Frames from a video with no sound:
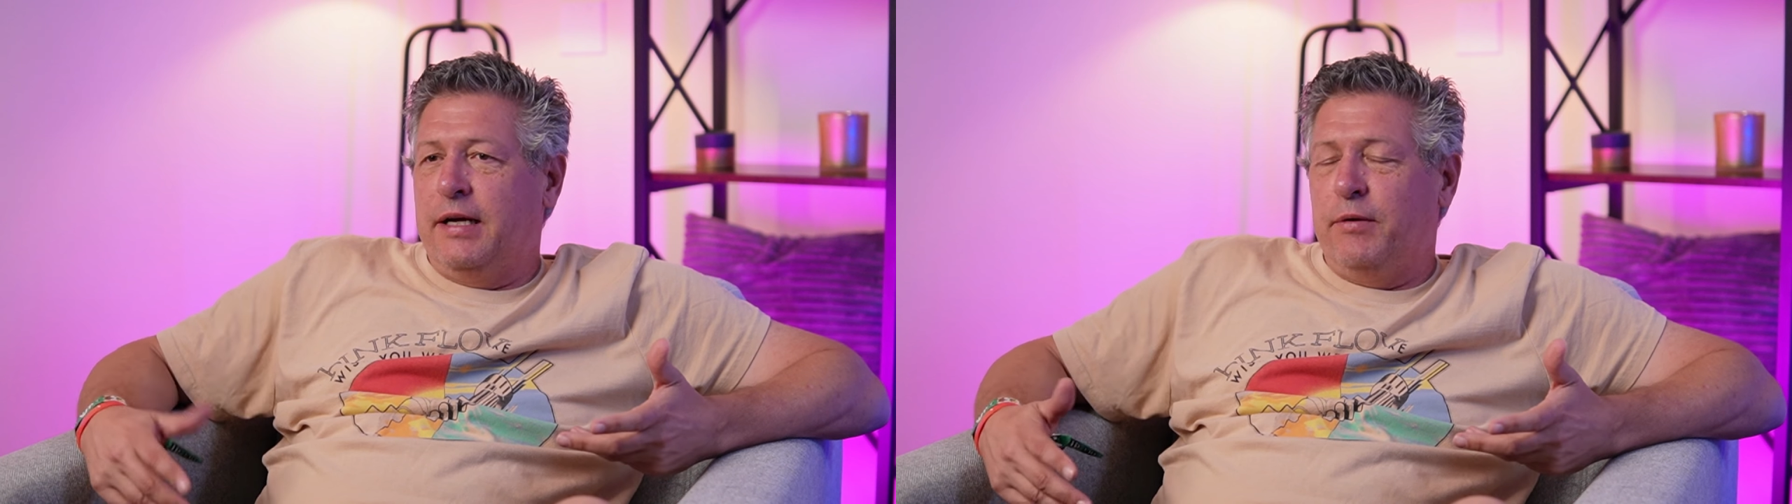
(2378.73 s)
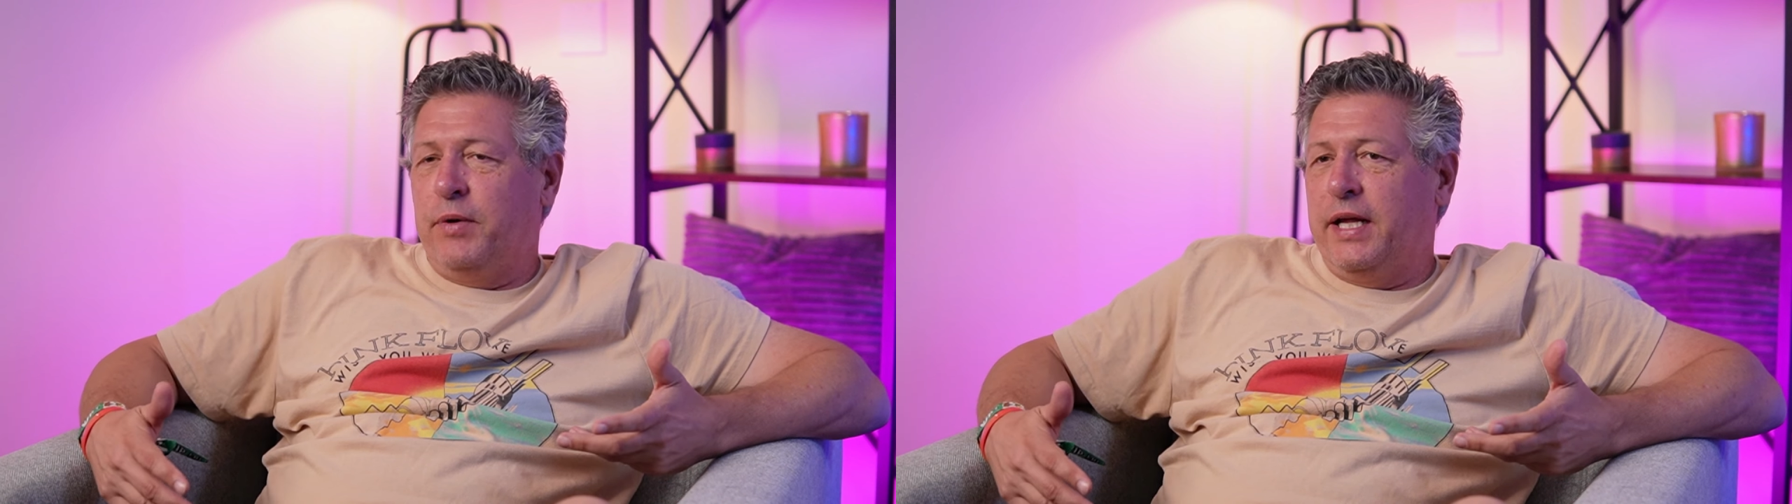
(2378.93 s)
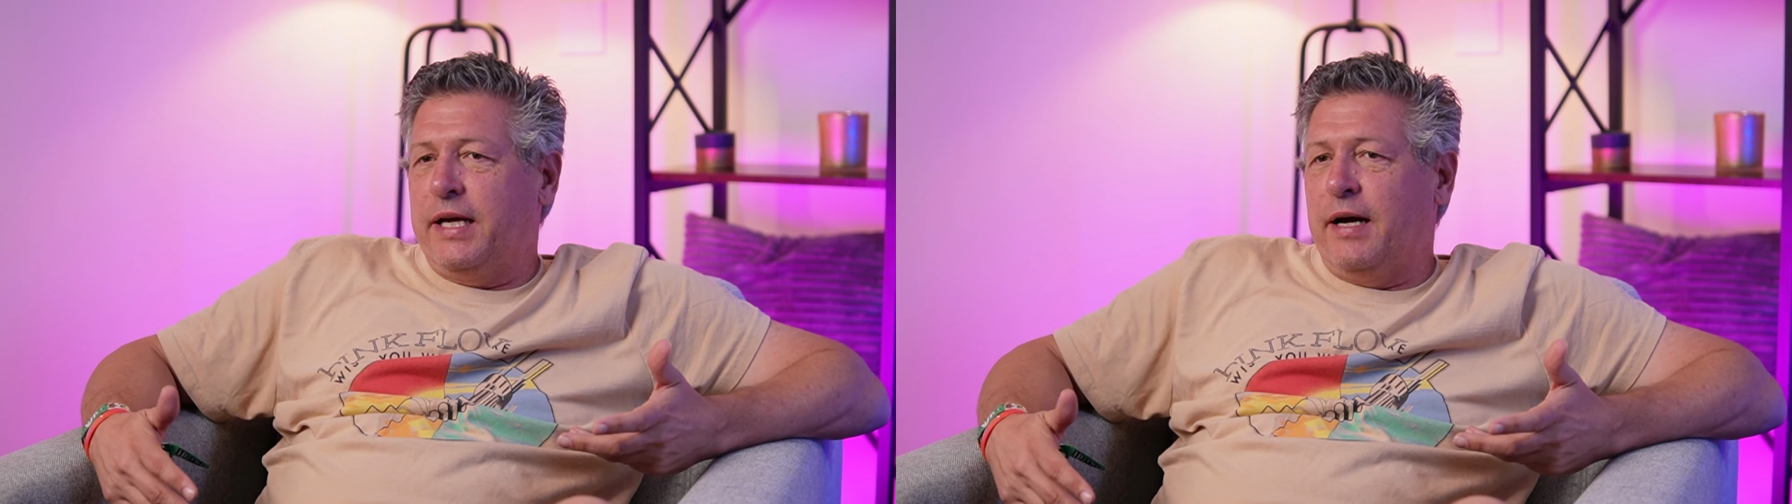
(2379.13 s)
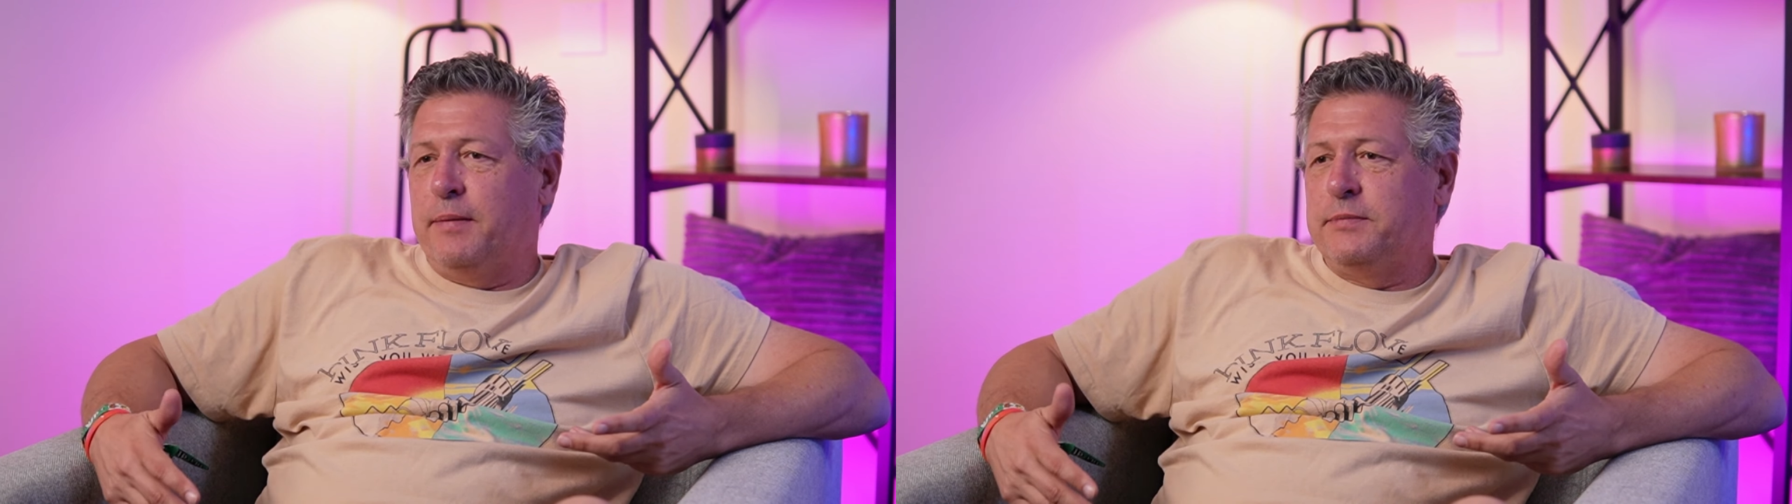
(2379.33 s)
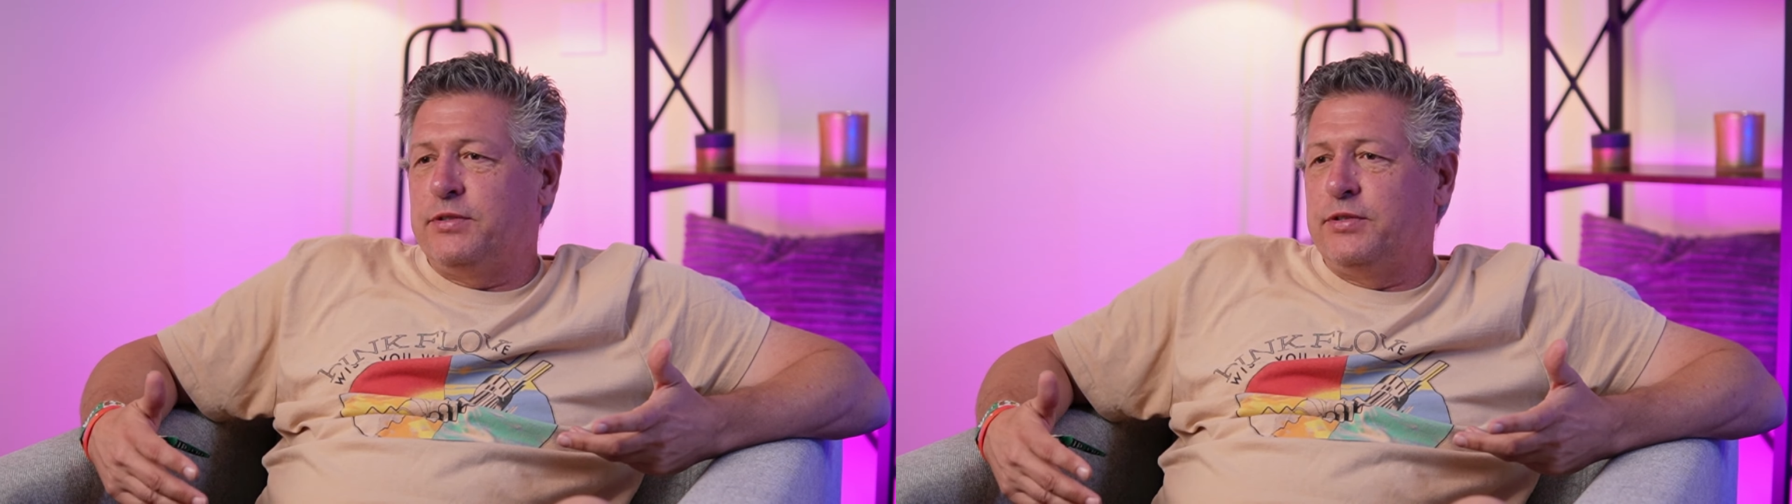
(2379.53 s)
When it
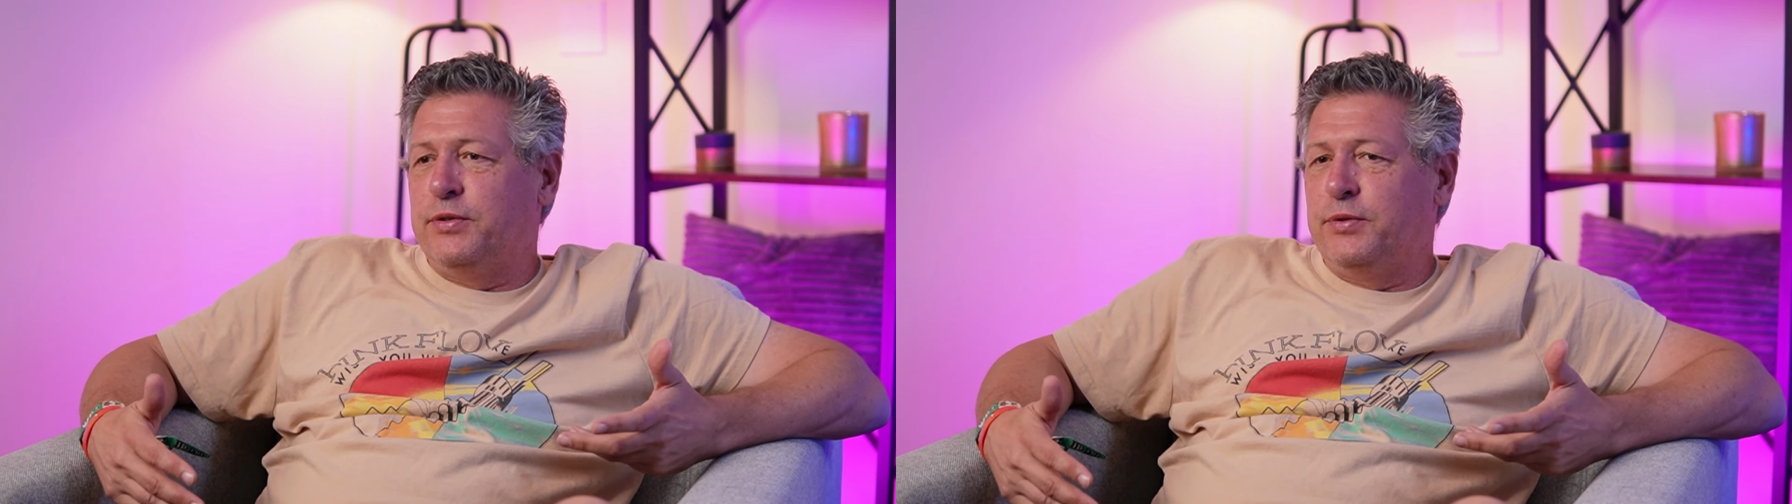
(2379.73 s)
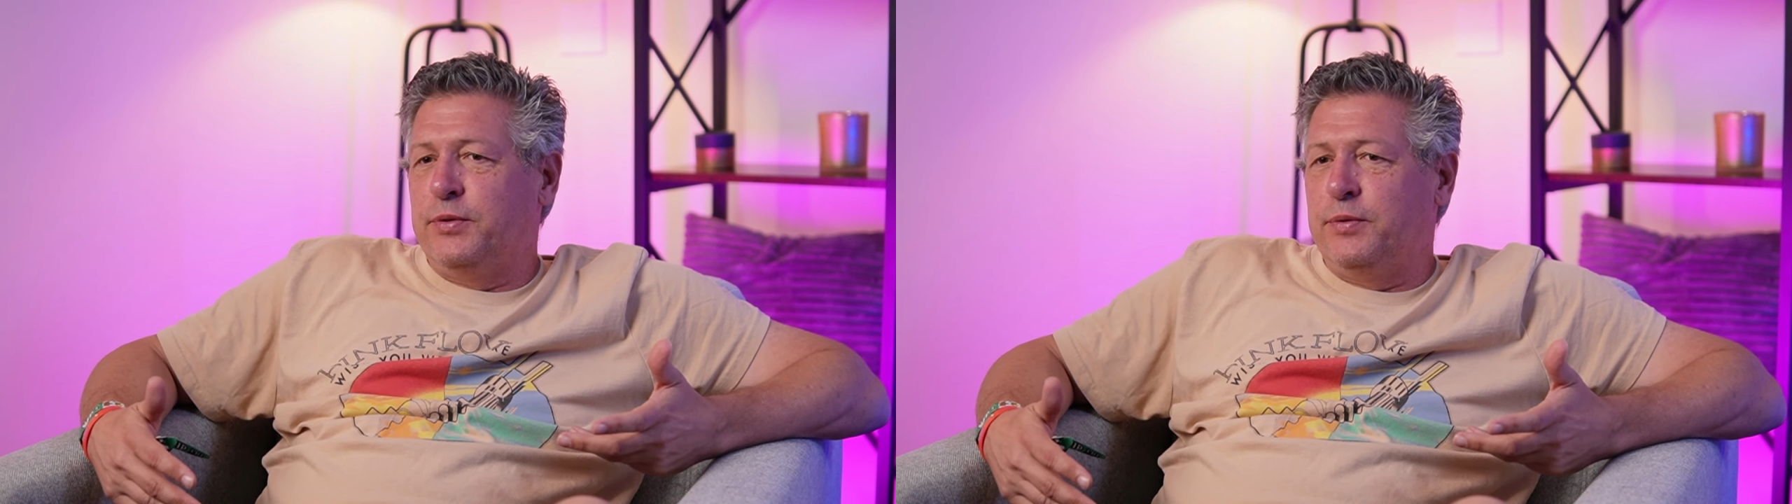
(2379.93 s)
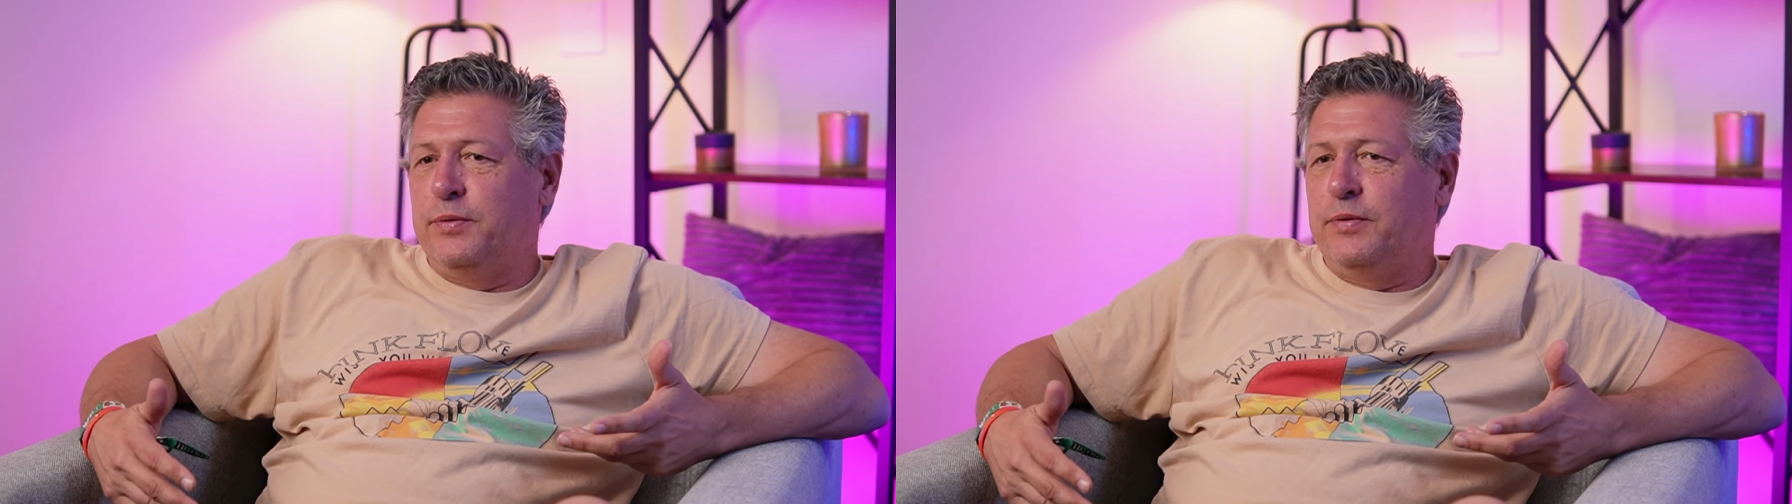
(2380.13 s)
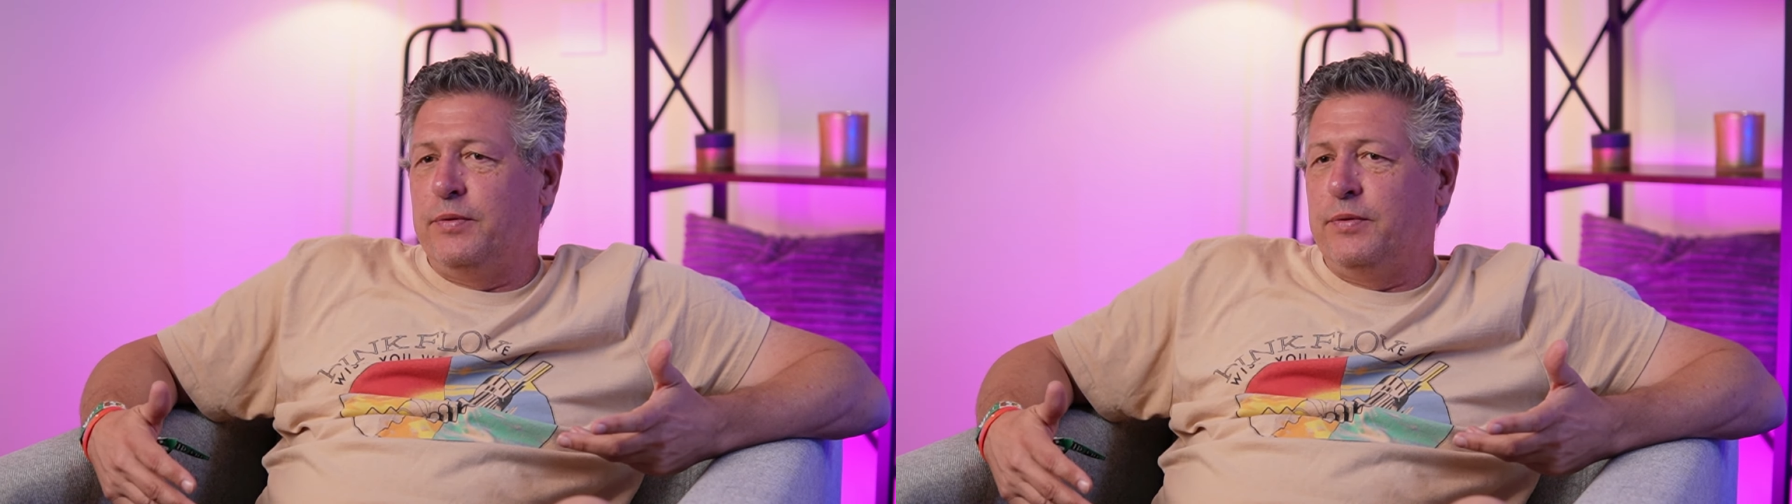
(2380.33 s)
comes to